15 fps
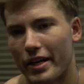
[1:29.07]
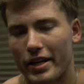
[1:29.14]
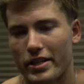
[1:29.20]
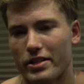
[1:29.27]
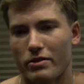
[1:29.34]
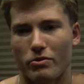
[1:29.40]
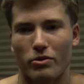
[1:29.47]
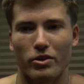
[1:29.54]
It
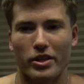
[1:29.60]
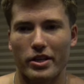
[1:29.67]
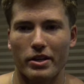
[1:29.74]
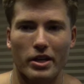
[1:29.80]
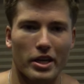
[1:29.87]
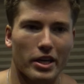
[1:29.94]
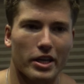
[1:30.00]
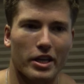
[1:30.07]

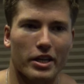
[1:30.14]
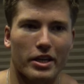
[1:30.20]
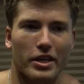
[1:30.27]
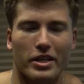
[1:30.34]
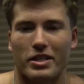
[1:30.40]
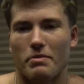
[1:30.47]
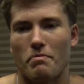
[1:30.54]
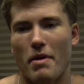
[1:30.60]

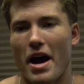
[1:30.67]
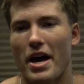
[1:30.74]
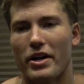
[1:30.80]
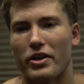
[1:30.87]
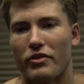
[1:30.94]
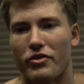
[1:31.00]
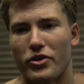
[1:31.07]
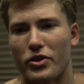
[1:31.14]
doesn't
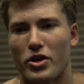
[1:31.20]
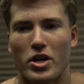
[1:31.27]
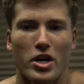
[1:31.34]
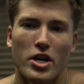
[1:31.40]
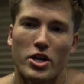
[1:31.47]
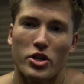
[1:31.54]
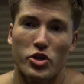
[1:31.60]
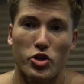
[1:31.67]
matter if you're
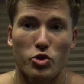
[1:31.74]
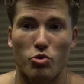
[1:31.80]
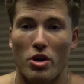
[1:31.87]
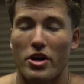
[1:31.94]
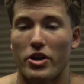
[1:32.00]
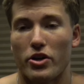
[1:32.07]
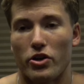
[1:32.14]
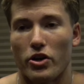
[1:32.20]

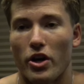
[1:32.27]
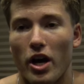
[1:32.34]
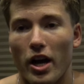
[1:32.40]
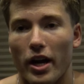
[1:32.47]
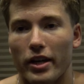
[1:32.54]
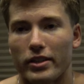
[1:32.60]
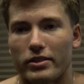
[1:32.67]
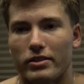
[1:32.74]
shredded or
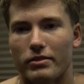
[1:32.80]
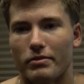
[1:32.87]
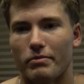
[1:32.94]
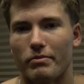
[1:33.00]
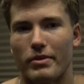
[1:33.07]
not.